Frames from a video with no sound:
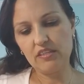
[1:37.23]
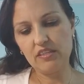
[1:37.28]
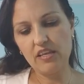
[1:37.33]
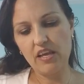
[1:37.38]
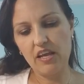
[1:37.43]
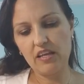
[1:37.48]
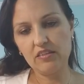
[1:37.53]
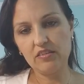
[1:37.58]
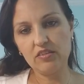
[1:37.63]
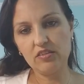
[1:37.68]

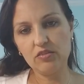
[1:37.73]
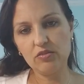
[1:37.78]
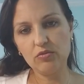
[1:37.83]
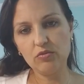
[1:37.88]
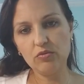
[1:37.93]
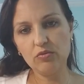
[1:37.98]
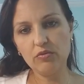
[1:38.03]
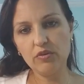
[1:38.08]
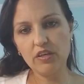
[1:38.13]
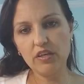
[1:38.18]
Yes,
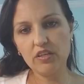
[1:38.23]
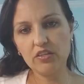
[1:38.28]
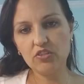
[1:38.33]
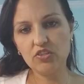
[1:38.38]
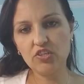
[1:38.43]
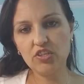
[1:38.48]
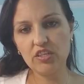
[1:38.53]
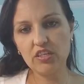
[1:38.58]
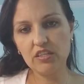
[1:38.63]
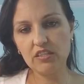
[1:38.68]
2
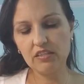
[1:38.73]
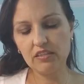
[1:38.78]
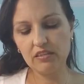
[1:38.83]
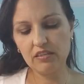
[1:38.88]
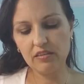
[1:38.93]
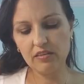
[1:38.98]
inches